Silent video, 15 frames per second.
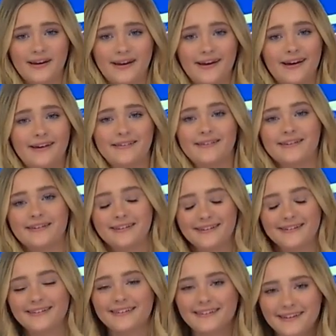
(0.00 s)
and
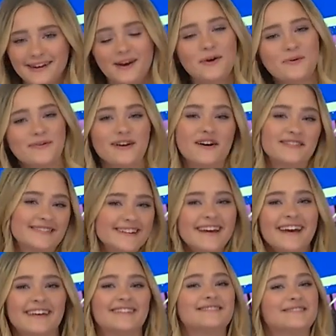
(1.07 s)
here we are today.